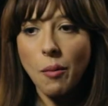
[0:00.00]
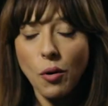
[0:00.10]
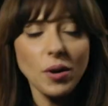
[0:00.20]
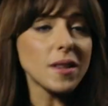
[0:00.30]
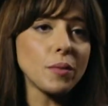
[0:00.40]

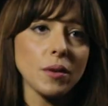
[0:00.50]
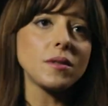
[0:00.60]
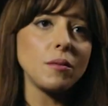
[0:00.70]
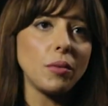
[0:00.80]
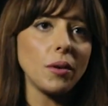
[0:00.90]
more
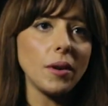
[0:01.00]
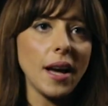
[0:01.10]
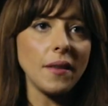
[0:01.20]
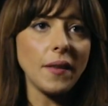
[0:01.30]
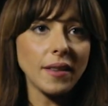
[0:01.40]
responsible.
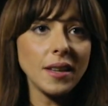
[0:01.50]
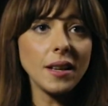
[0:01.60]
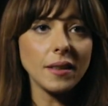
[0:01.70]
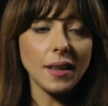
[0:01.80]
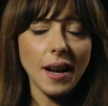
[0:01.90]
And I
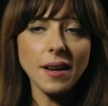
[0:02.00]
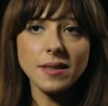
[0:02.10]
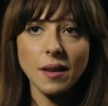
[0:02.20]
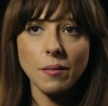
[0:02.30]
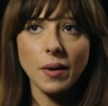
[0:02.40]
think there are
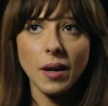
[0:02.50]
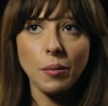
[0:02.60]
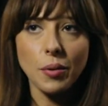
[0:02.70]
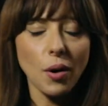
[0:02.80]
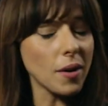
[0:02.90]
some
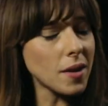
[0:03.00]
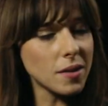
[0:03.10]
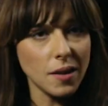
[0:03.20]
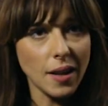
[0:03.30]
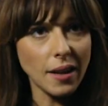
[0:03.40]

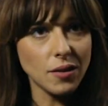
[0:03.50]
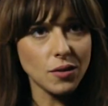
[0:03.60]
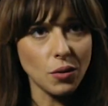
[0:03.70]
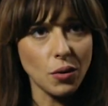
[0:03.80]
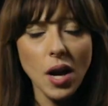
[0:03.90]
progress in that.
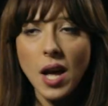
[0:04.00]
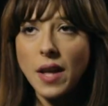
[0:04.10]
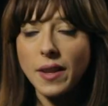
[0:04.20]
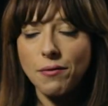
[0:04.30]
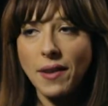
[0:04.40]
So
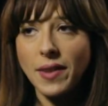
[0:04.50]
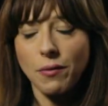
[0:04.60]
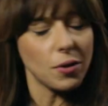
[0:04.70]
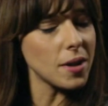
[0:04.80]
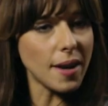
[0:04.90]
the fact
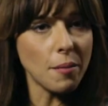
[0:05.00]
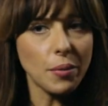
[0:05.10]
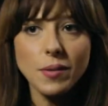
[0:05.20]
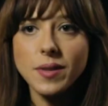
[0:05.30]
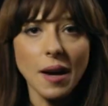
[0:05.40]
that, for
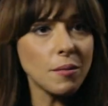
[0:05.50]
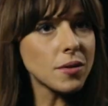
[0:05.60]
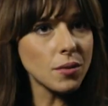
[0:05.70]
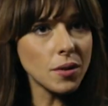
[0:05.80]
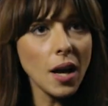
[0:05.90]
example,
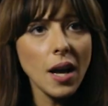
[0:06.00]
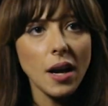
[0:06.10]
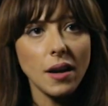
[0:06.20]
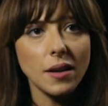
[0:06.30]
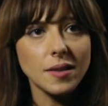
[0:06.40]
Samsung
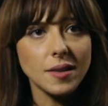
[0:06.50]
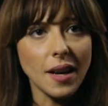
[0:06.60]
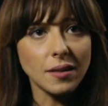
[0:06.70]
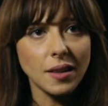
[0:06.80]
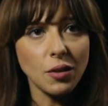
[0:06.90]

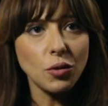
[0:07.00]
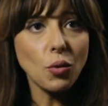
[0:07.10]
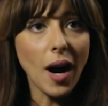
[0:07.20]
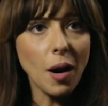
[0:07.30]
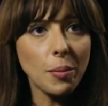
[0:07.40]
started a
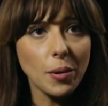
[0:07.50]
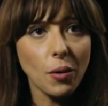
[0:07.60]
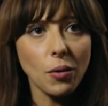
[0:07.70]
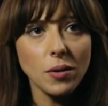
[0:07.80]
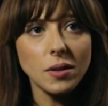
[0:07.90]
new app
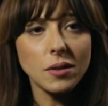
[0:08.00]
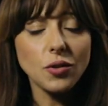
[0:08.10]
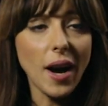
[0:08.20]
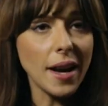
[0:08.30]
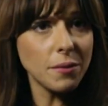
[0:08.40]
called
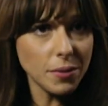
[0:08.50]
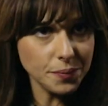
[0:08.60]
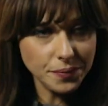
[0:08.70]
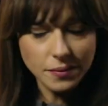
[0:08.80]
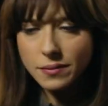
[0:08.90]
Tribe,
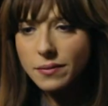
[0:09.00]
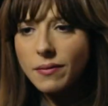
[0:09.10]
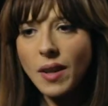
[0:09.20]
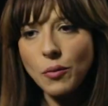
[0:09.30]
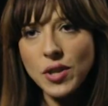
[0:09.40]

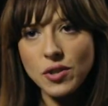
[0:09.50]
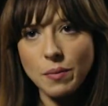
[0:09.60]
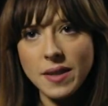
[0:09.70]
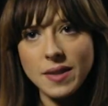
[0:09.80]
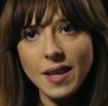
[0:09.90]
which
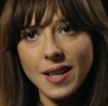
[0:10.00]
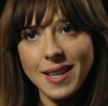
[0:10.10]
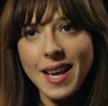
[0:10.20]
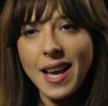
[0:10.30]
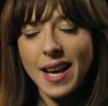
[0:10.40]
basically,